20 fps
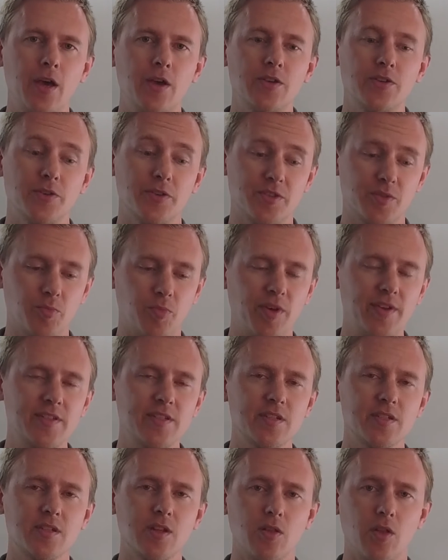So some
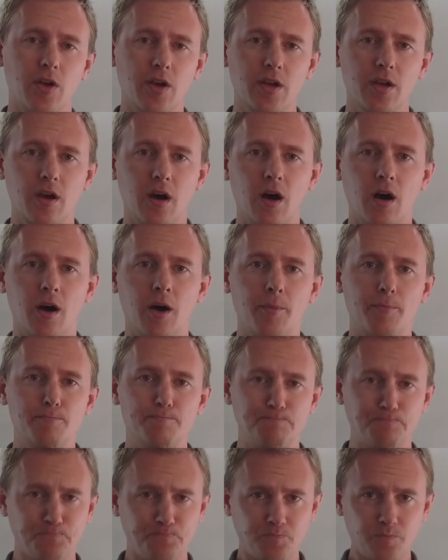places to look
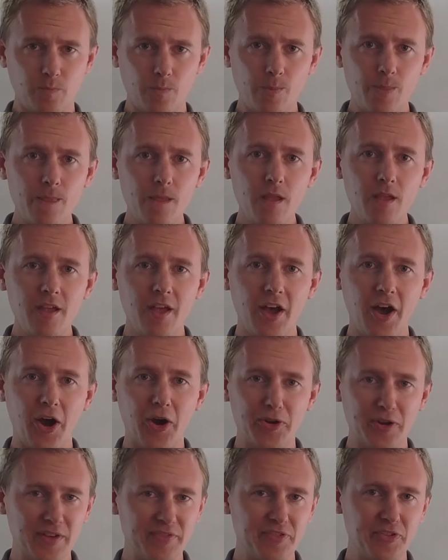
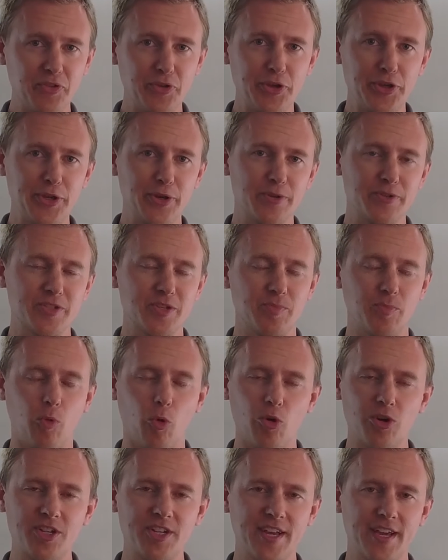are definitely your
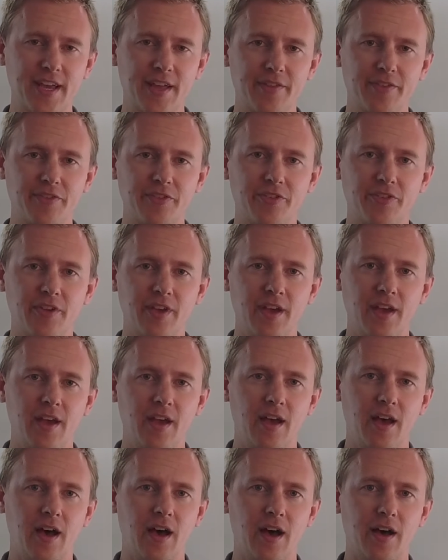support tickets.
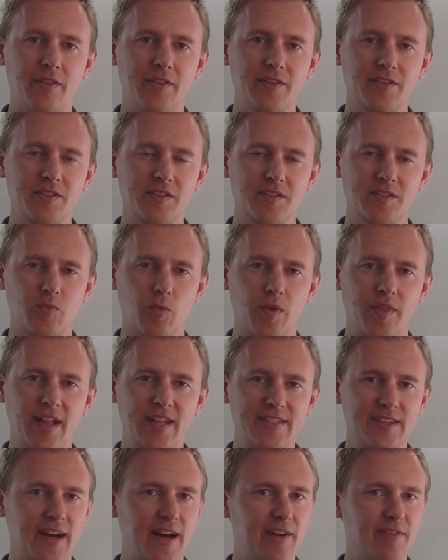This is one
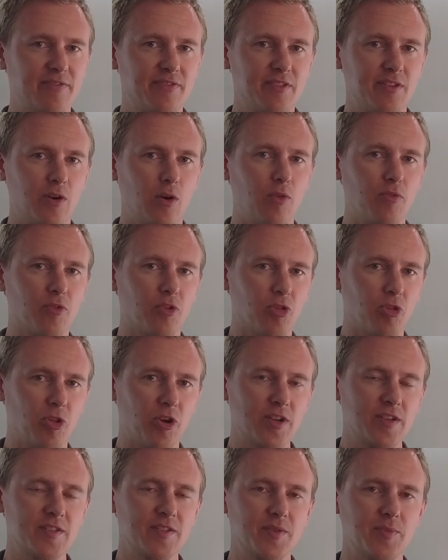that's often
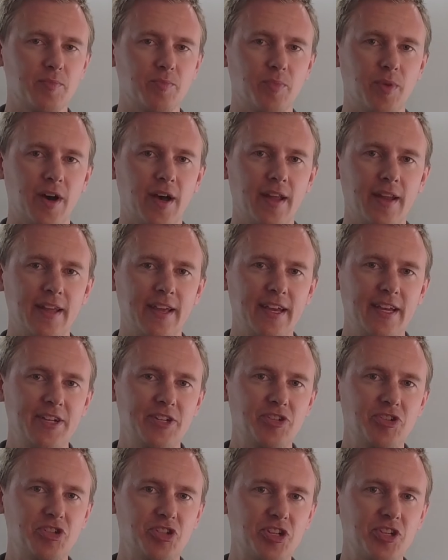overlooked, but
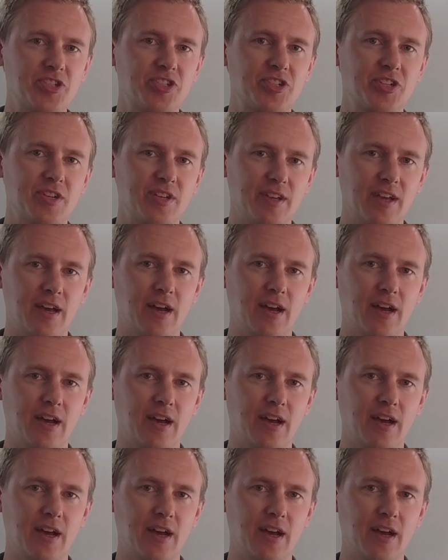just